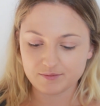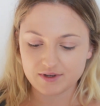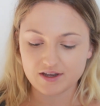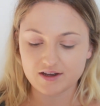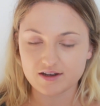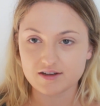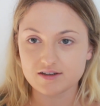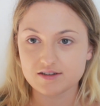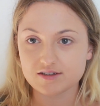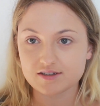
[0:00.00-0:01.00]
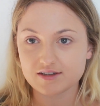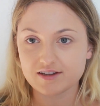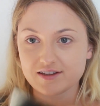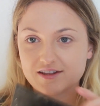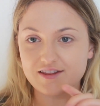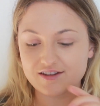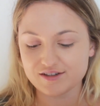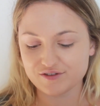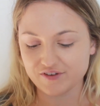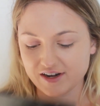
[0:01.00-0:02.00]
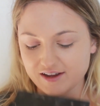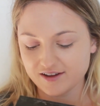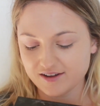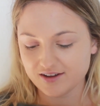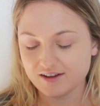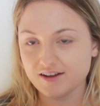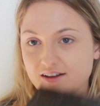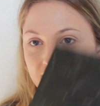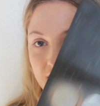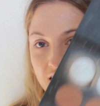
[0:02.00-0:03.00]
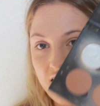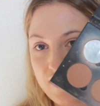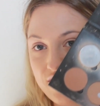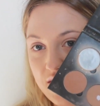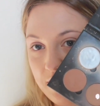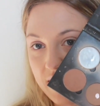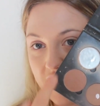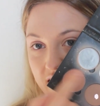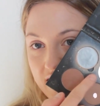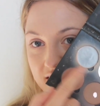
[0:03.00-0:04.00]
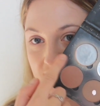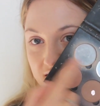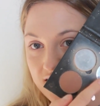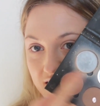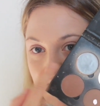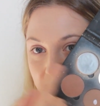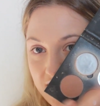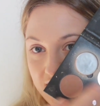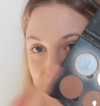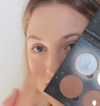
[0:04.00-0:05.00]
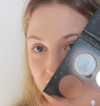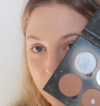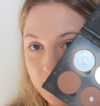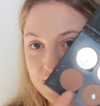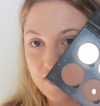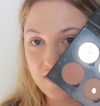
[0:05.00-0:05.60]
because this is funny. I've hit pan on almost